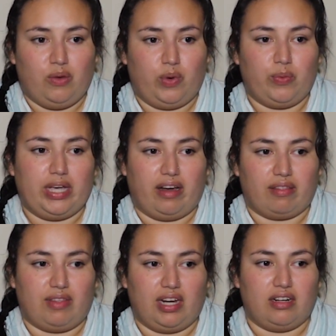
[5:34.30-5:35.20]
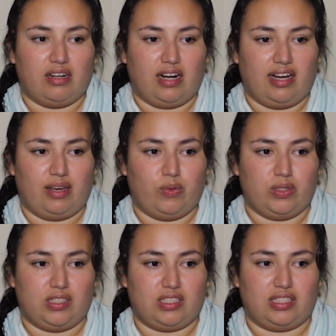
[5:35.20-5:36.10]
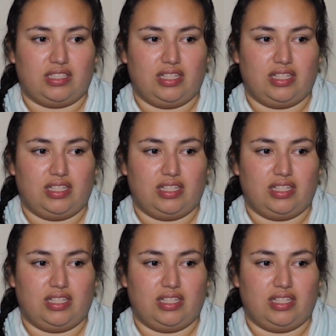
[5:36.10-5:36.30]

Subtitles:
when we got there, I was